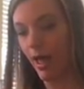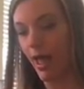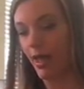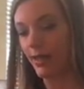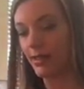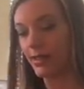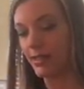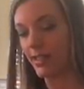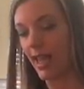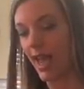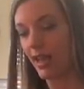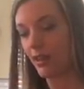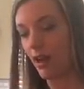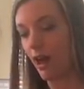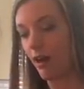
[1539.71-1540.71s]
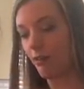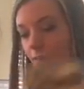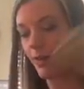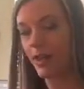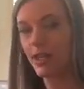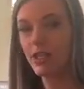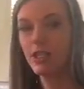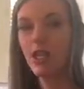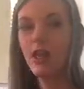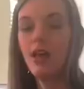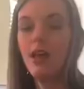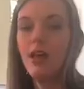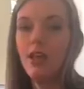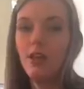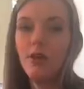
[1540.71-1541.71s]
and standoffish.
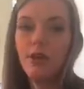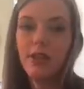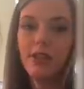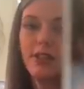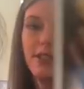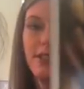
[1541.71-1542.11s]
You can